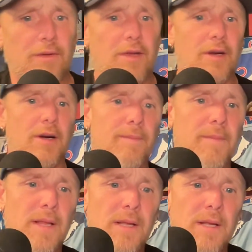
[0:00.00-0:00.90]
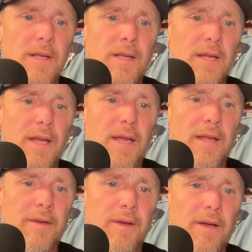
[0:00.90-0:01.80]
here.
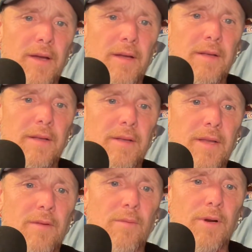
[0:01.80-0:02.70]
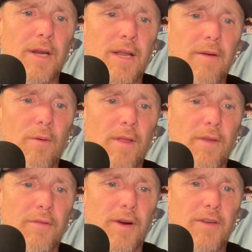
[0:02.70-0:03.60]
And yeah, we're gonna give away
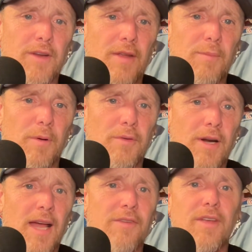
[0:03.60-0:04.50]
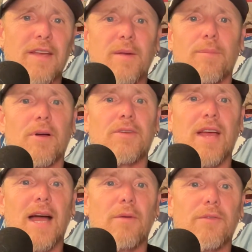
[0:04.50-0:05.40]
this Frank Chance postcard. I sent a bunch
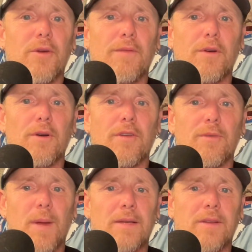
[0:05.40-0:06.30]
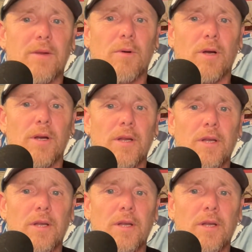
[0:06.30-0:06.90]
out, so if you're expecting one,